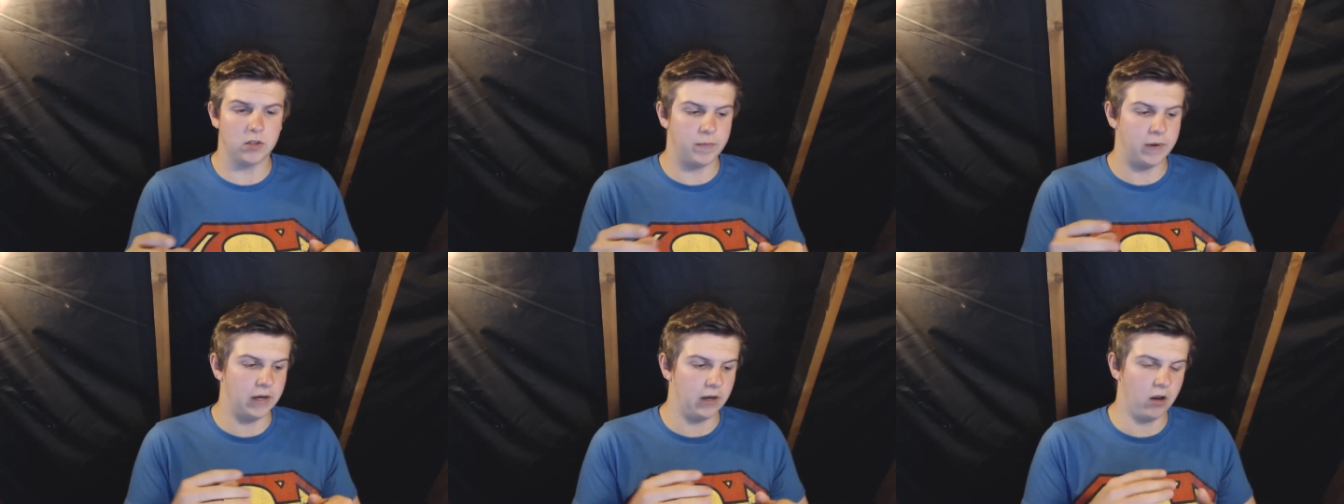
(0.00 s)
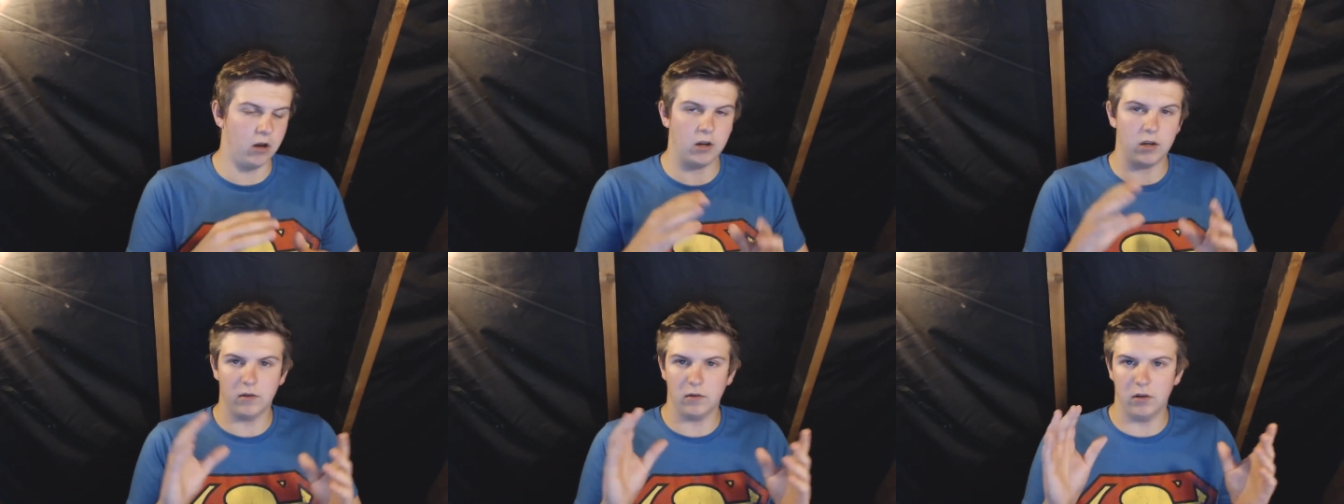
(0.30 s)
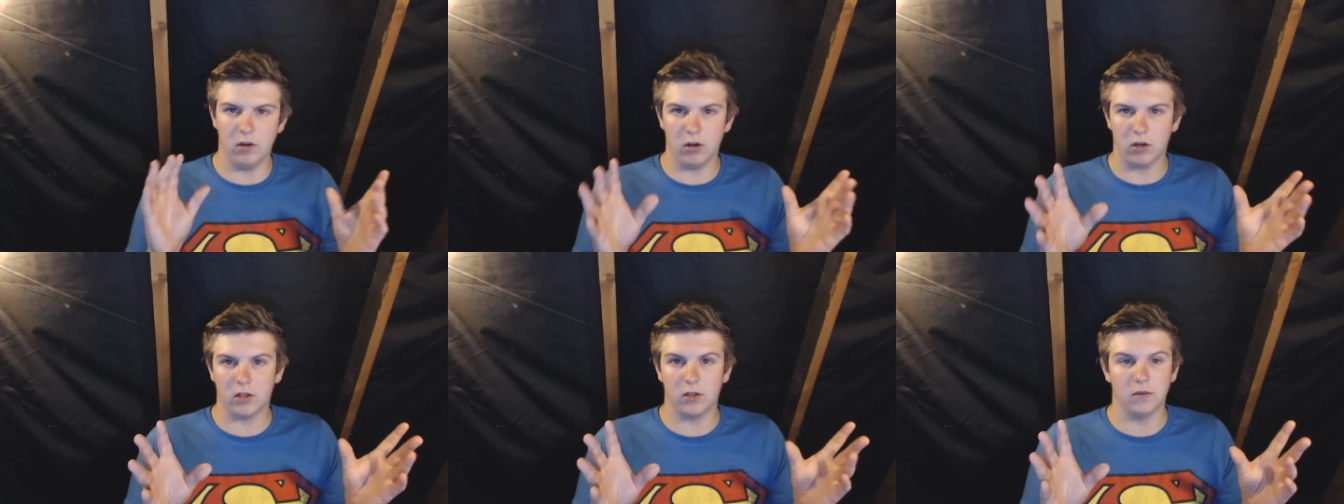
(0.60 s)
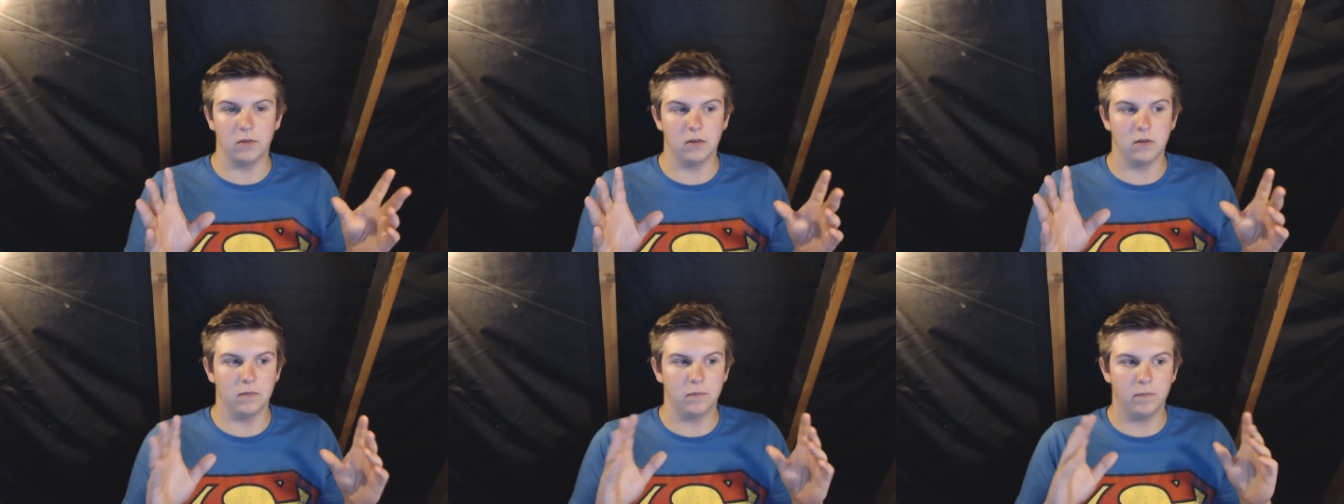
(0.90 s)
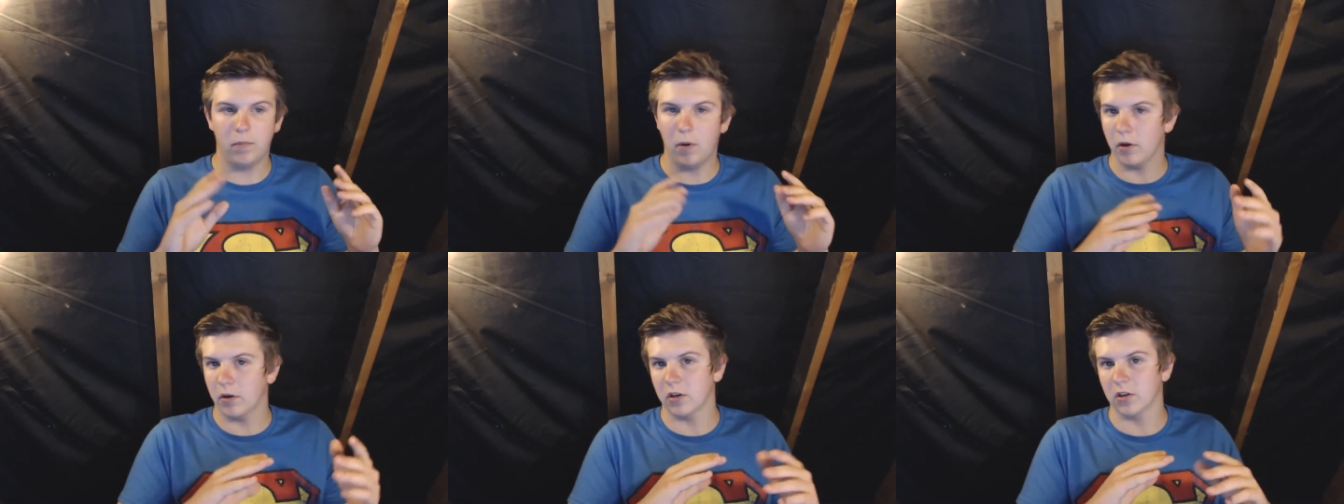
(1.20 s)
just being like, look,
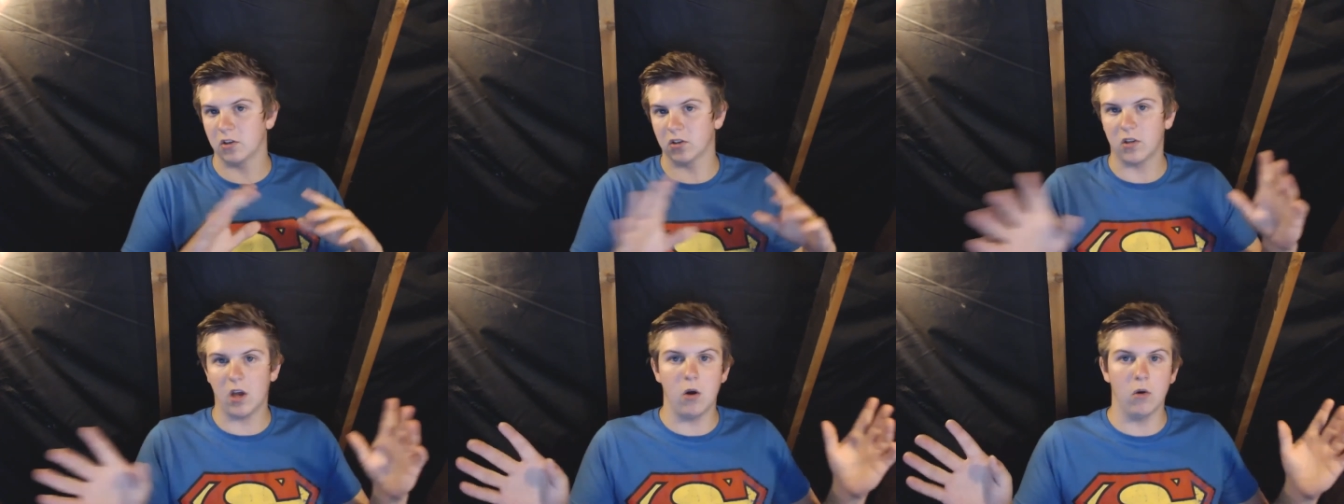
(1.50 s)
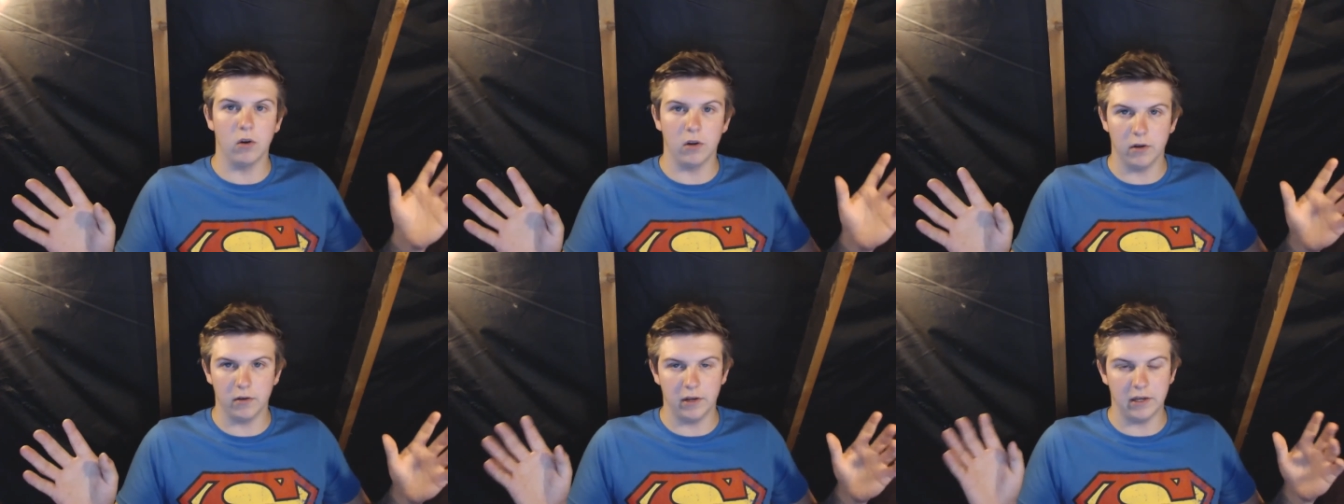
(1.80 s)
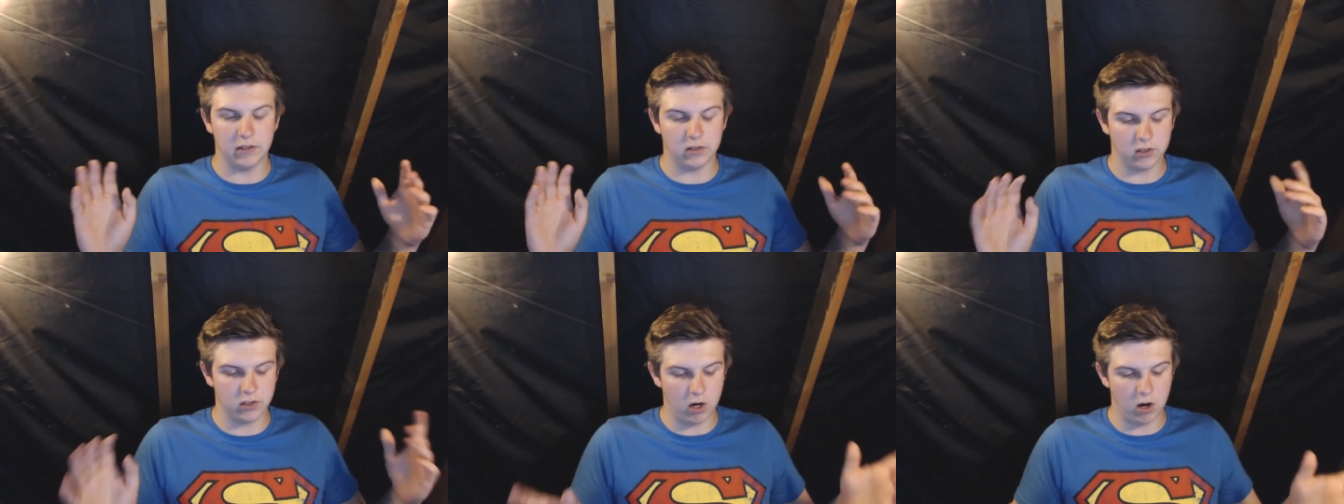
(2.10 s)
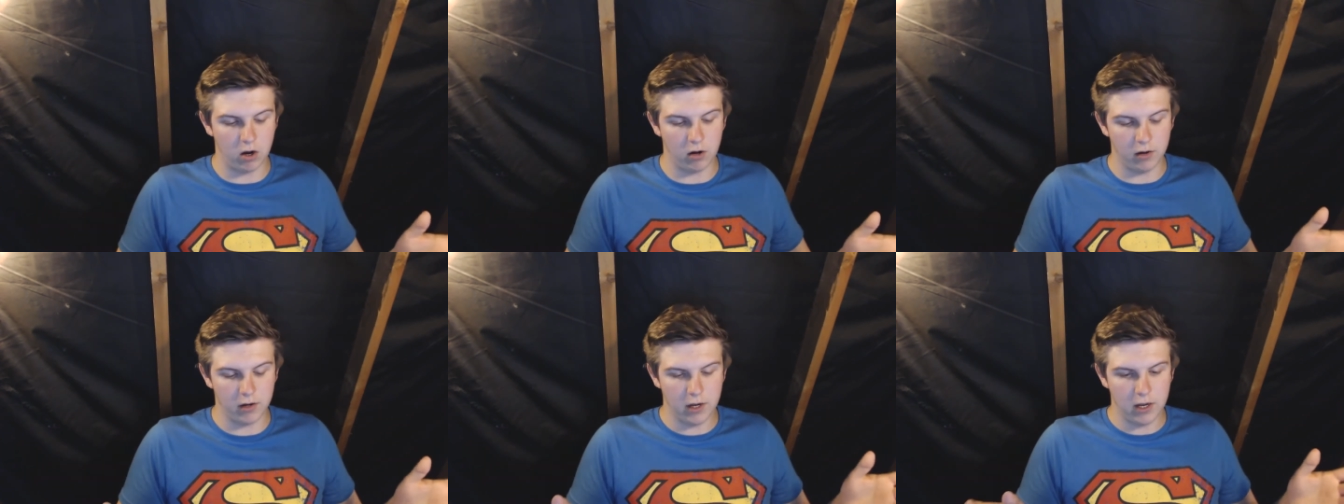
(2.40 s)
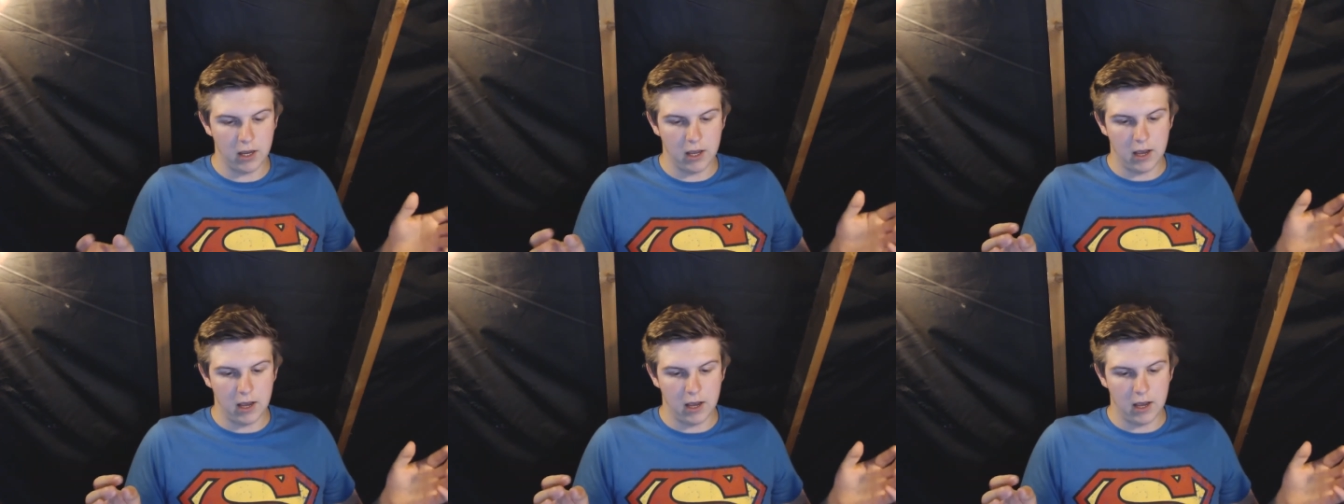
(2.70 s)
bike is stolen, it's gone.